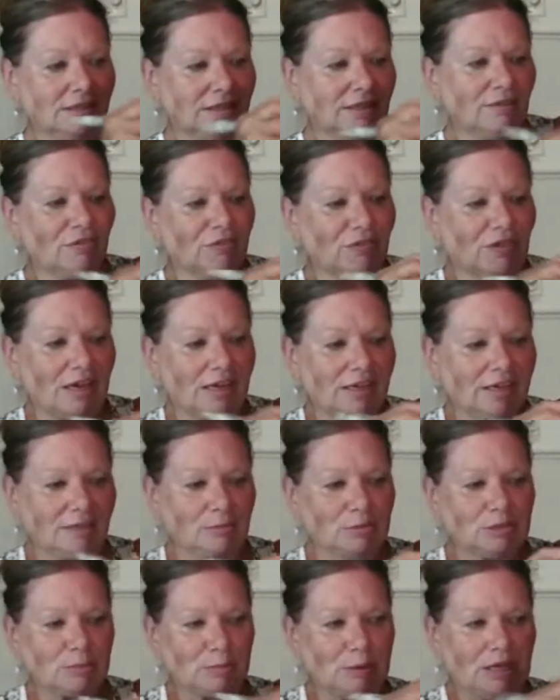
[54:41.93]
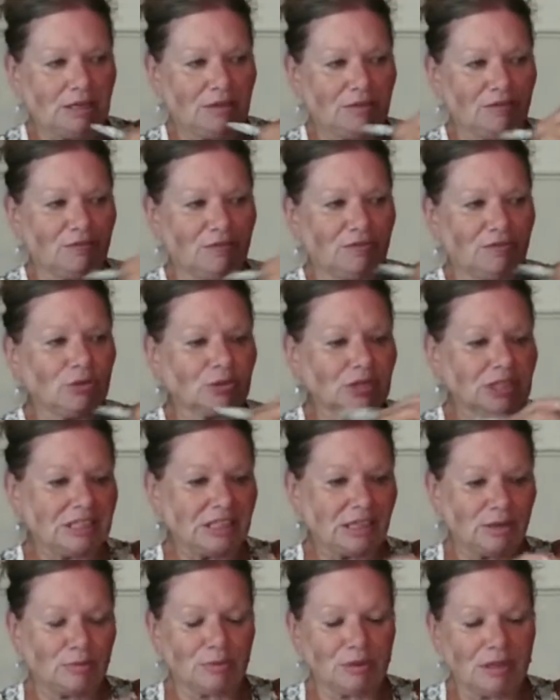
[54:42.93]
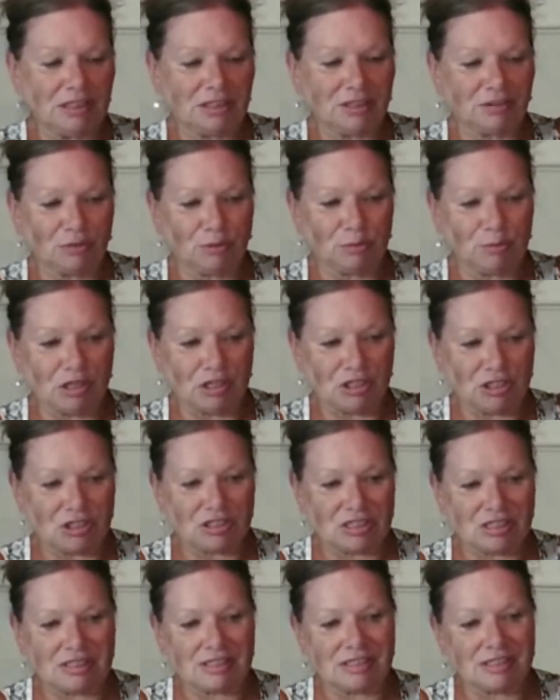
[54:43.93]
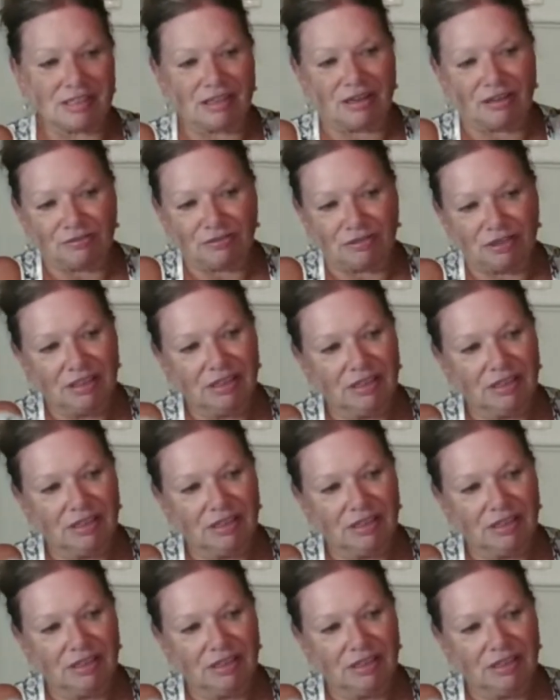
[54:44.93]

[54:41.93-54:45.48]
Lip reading: if I was paying full retail price for brushes and stuff.